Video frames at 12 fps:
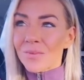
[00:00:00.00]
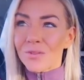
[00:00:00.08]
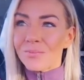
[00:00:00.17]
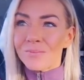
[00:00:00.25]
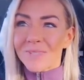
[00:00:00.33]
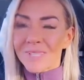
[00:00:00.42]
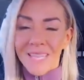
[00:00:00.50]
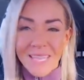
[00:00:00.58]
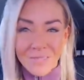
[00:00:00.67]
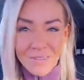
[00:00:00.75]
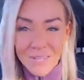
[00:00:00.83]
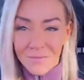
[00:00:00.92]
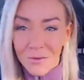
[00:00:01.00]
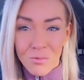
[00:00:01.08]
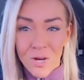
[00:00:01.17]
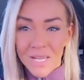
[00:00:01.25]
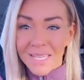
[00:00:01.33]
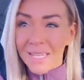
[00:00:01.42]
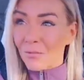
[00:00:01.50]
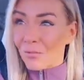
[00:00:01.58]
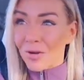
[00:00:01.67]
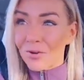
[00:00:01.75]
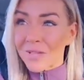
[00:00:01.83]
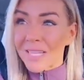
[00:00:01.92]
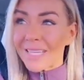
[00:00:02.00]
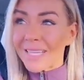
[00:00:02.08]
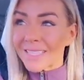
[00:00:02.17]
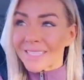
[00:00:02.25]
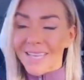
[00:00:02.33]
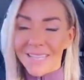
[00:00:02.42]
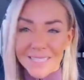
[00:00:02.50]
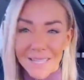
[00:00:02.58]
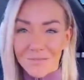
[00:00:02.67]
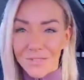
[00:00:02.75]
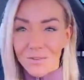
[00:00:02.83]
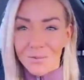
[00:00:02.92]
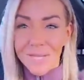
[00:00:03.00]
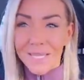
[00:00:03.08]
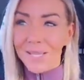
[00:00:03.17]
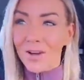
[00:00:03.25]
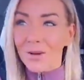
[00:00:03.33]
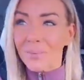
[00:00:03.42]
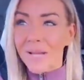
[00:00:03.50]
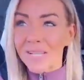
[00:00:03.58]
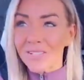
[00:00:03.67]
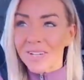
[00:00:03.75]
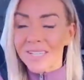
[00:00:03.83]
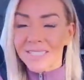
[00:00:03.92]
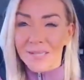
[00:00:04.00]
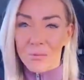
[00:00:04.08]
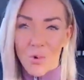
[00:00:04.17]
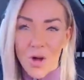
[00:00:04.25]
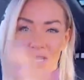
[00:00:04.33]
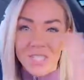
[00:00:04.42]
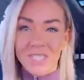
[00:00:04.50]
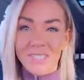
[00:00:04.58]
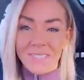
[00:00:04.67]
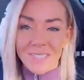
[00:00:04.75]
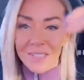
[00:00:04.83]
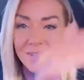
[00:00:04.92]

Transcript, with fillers: You, even if you wanted to get real geeky and test after you eat carbohydrates and watch,